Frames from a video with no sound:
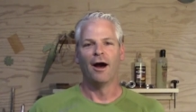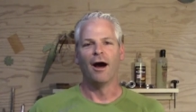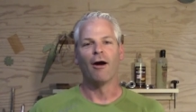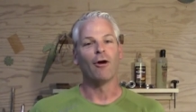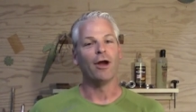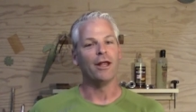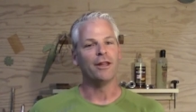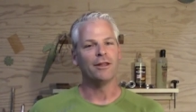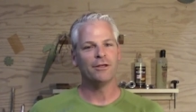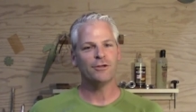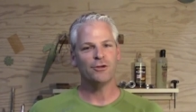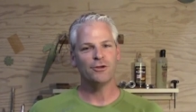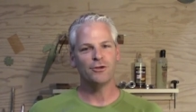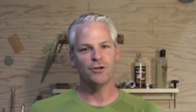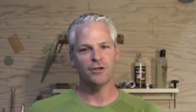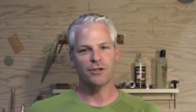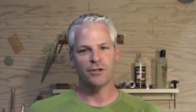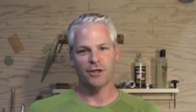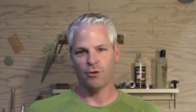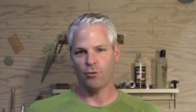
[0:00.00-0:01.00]
All right, this is
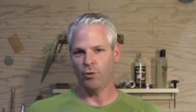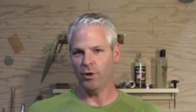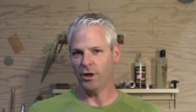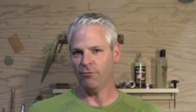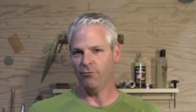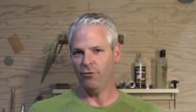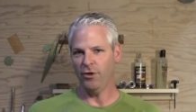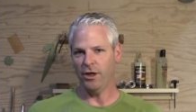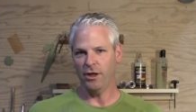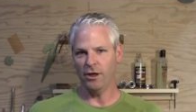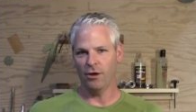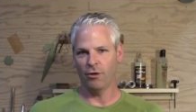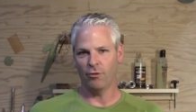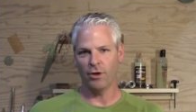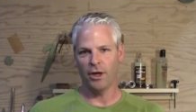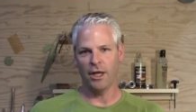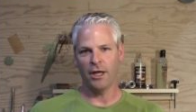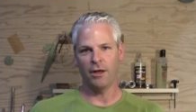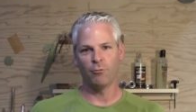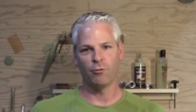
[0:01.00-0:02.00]
just a quick
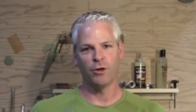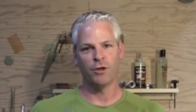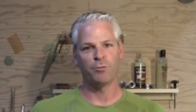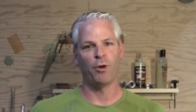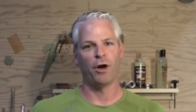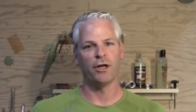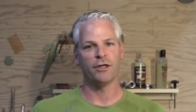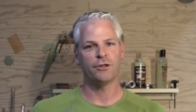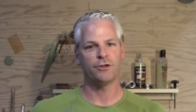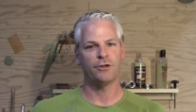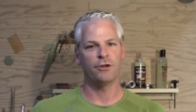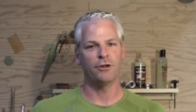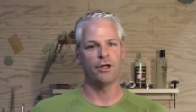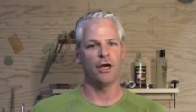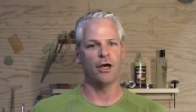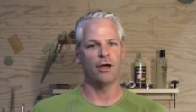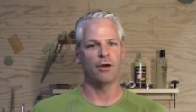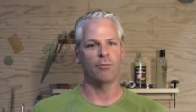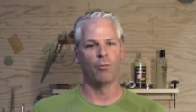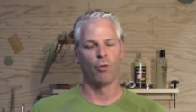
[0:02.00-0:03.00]
video in response to
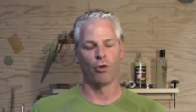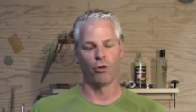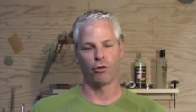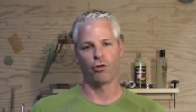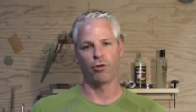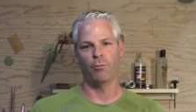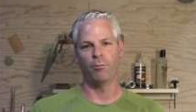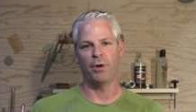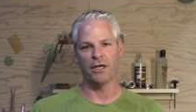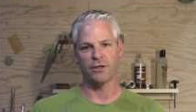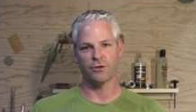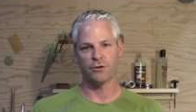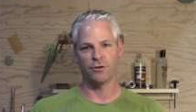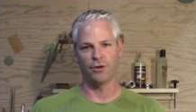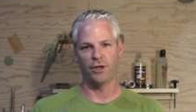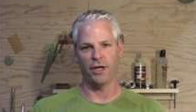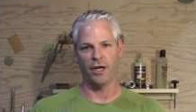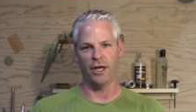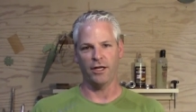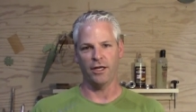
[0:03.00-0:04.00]
the mortar and
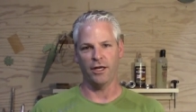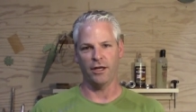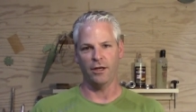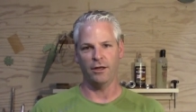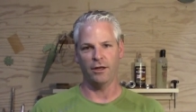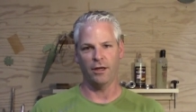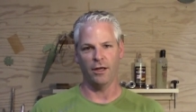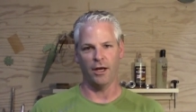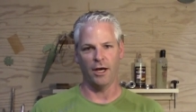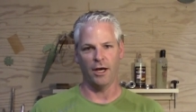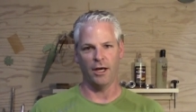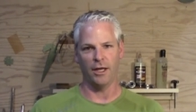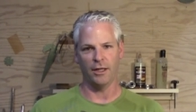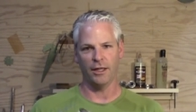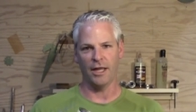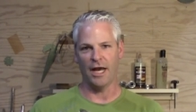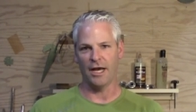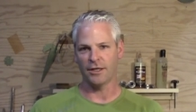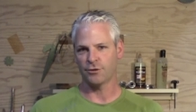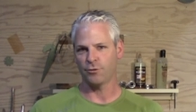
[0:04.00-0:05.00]
pestle that I did uh,
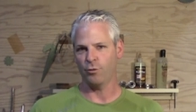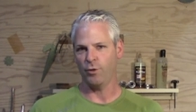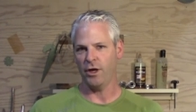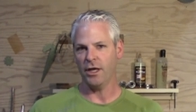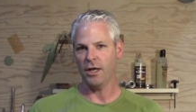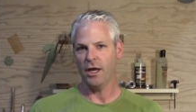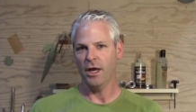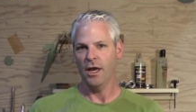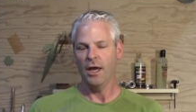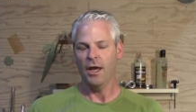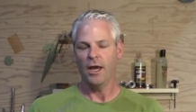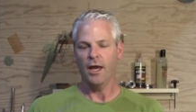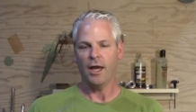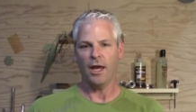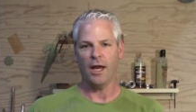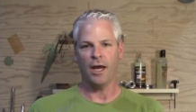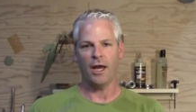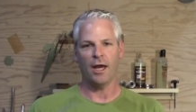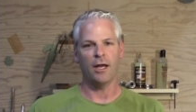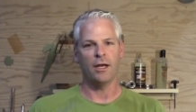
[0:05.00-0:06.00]
last week.
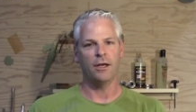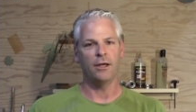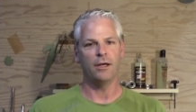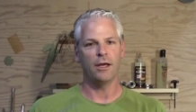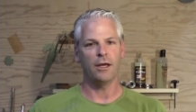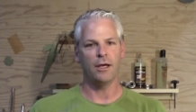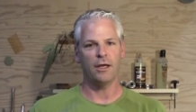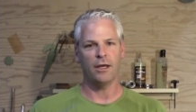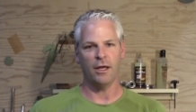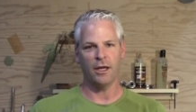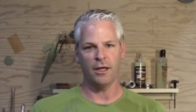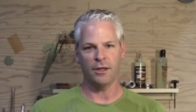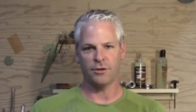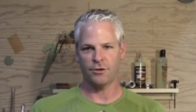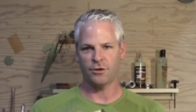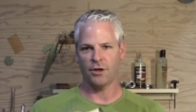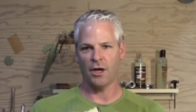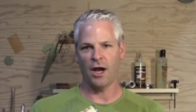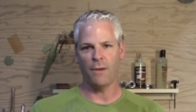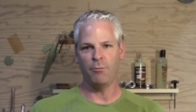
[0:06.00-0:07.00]
And
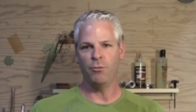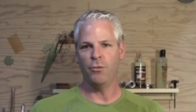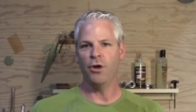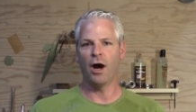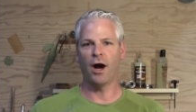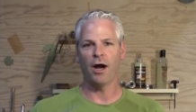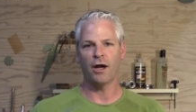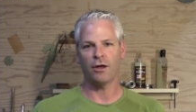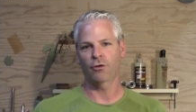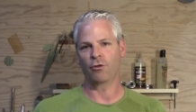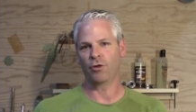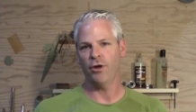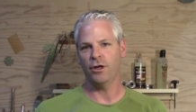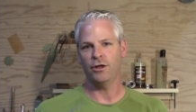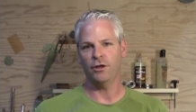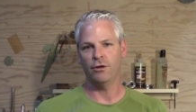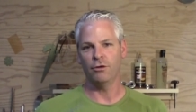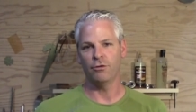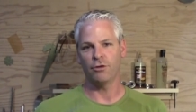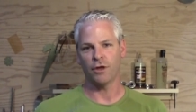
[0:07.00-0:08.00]
it's, I'm not going
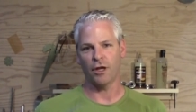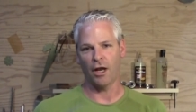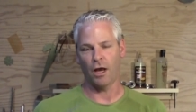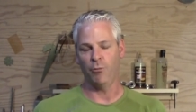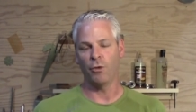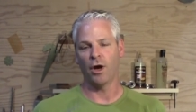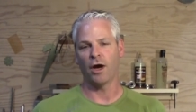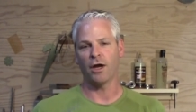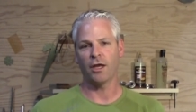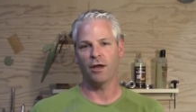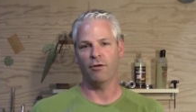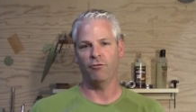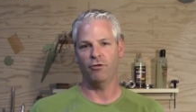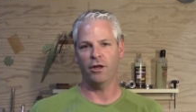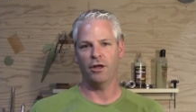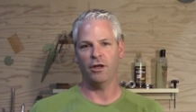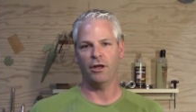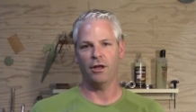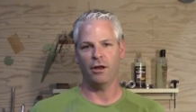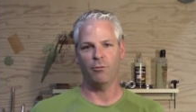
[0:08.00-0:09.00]
to use it. I'm not
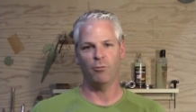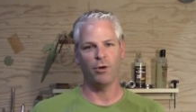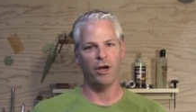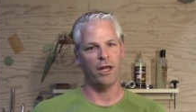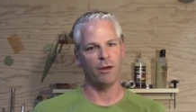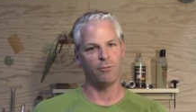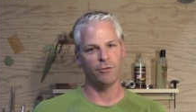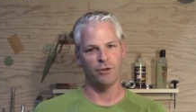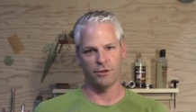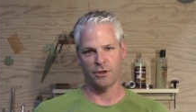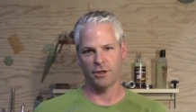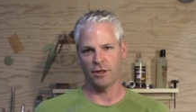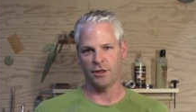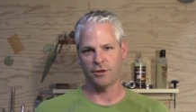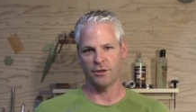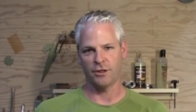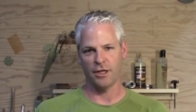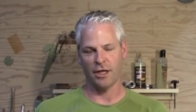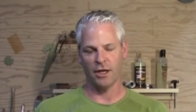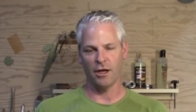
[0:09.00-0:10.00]
giving it to anybody. I'm just going
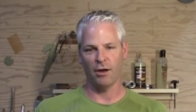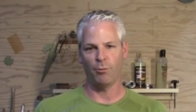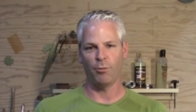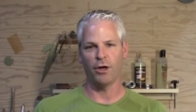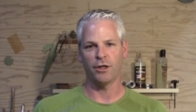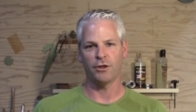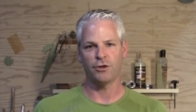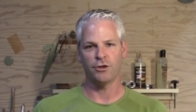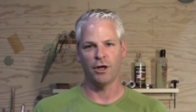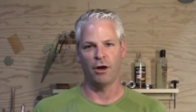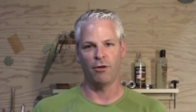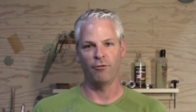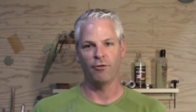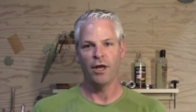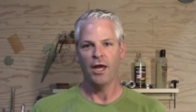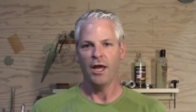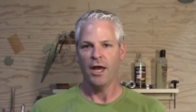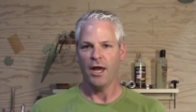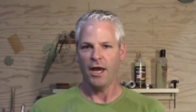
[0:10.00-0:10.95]
to stick it up on a shelf.